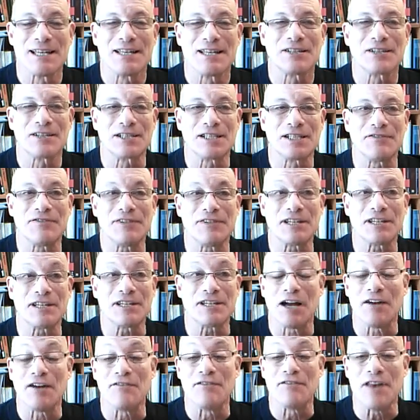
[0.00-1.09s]
Certificate
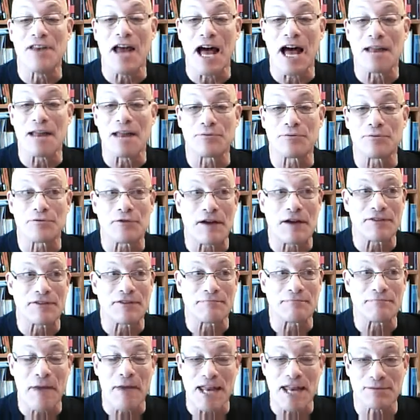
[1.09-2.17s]
of Nonprofit
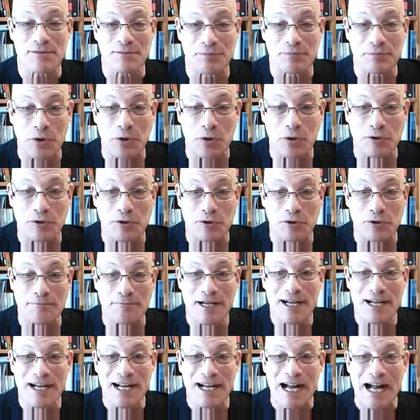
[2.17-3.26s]
Management Program.
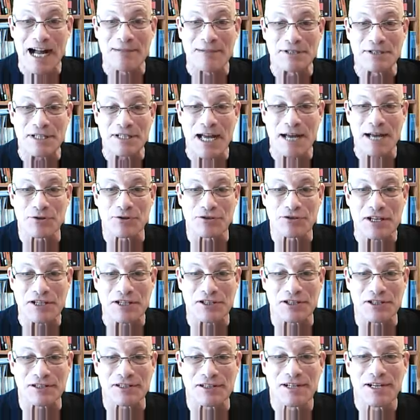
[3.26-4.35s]
I'm Tom
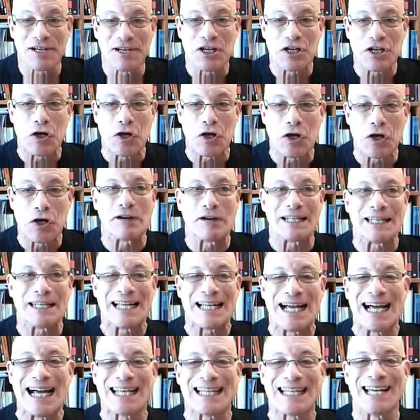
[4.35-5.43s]
Tresser, your friendly
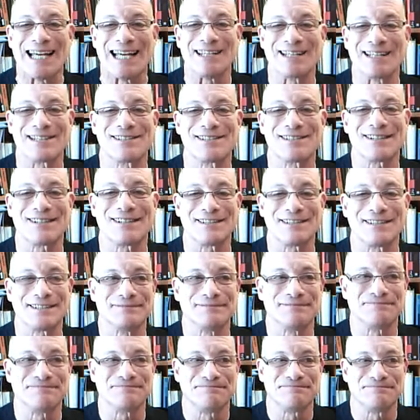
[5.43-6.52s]
online instructor.
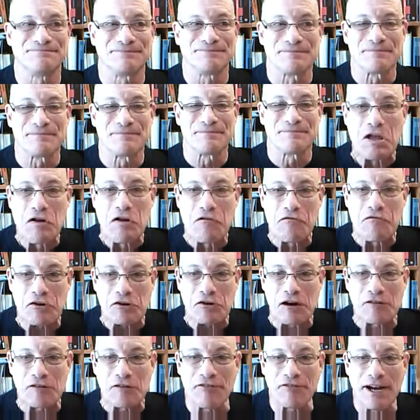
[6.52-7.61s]
For
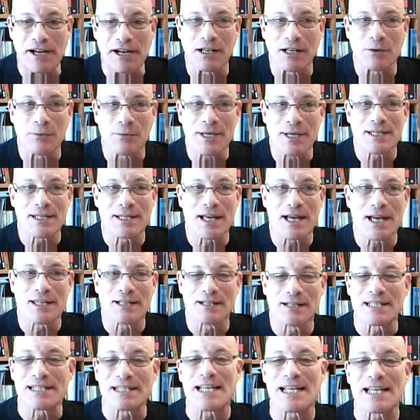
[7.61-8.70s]
our final week together,
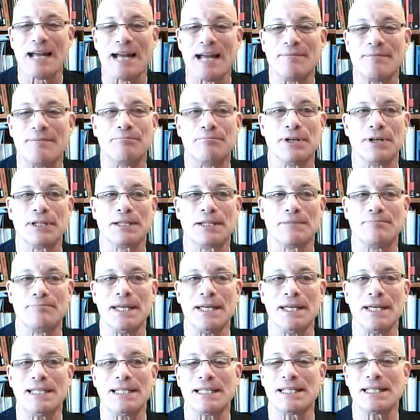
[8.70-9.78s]
it's time to put the
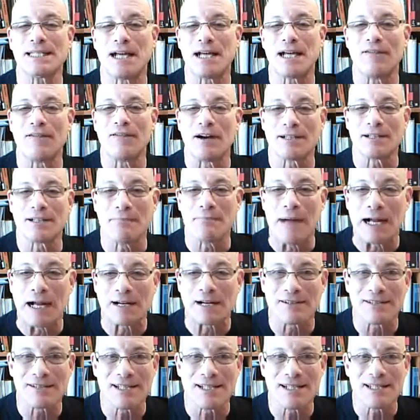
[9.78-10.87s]
pieces of our
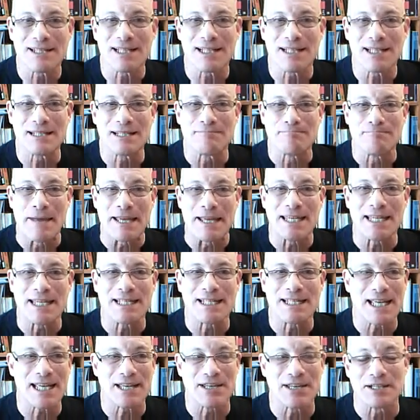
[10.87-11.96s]
democracy to making
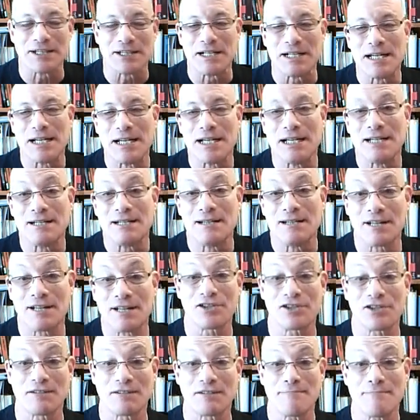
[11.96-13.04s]
together and
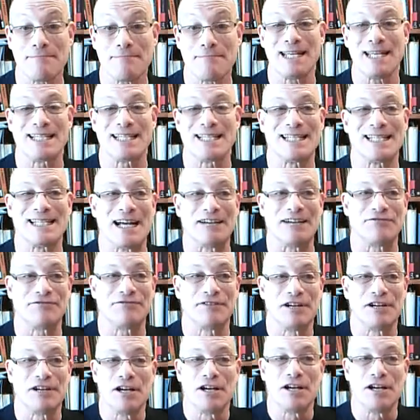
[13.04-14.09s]
start making stuff.